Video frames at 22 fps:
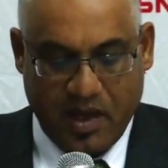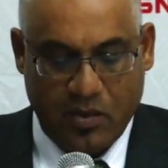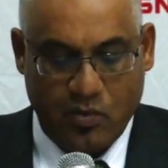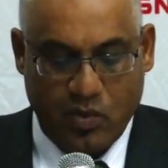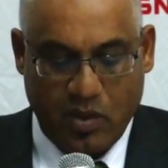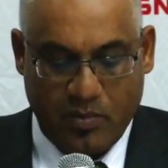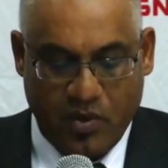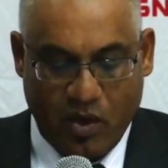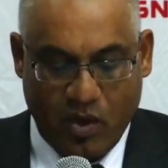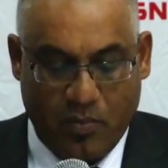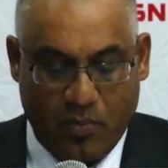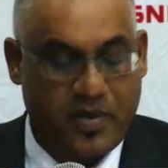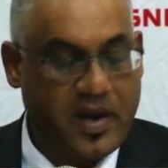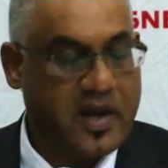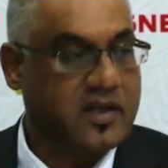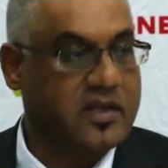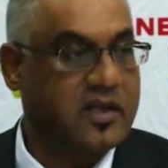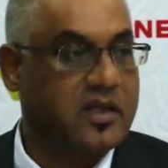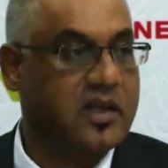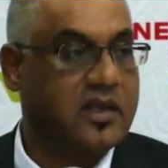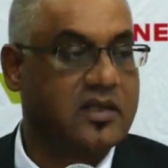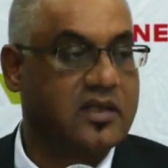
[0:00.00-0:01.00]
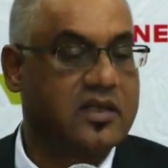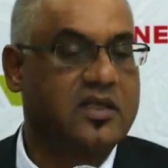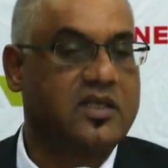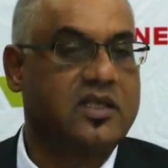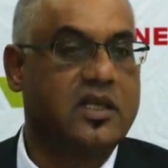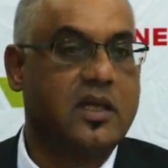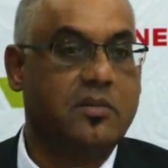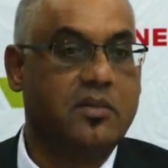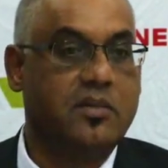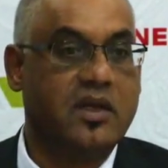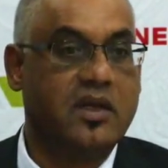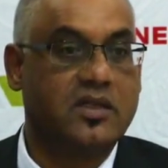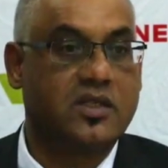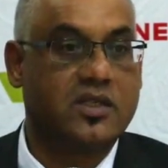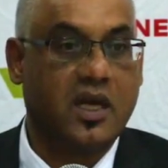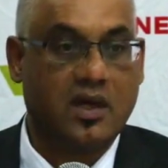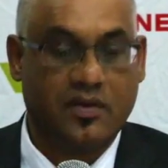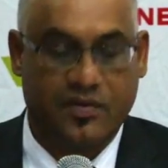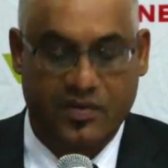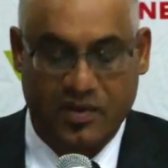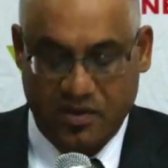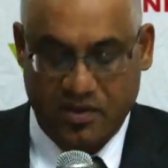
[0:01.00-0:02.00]
and will be operated as a seamless
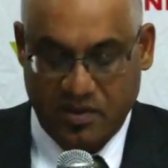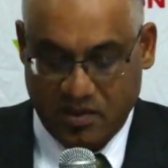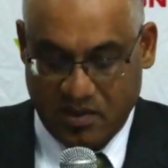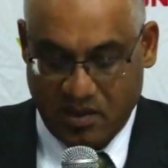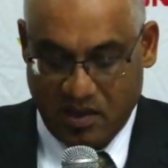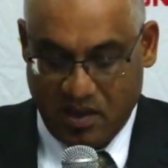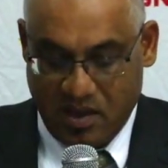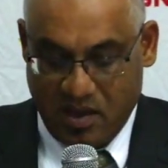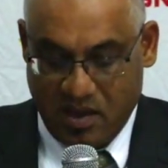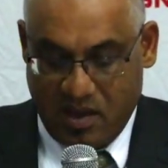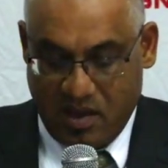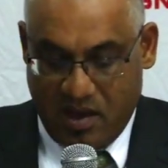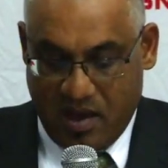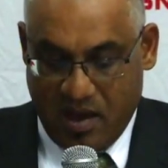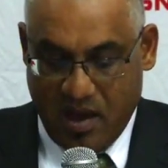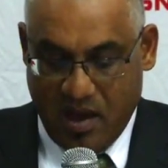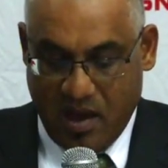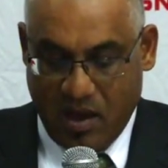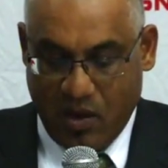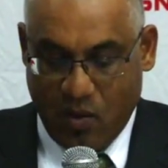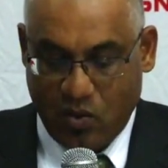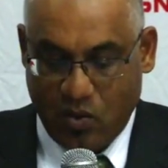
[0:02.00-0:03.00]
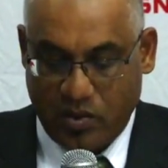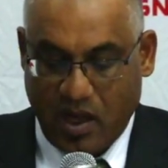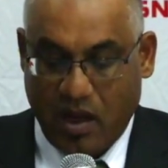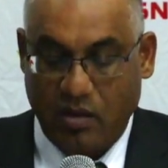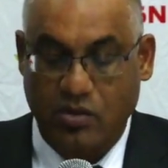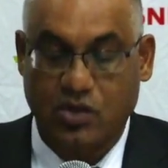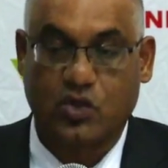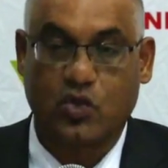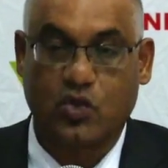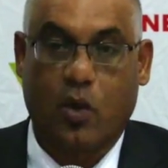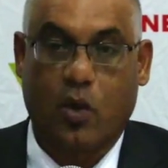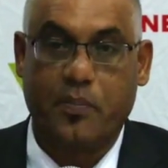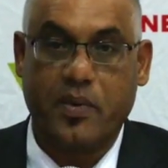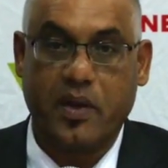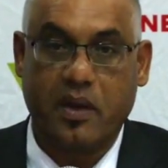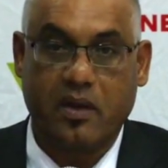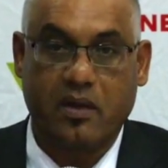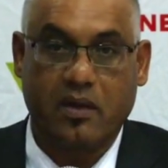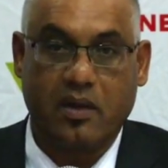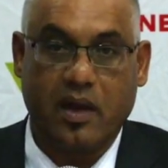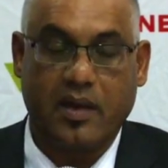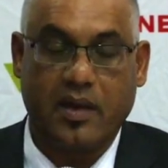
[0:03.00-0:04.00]
service uh, without
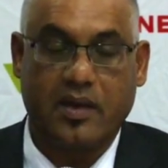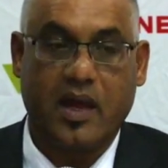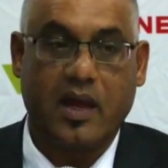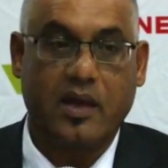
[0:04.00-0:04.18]
stopping at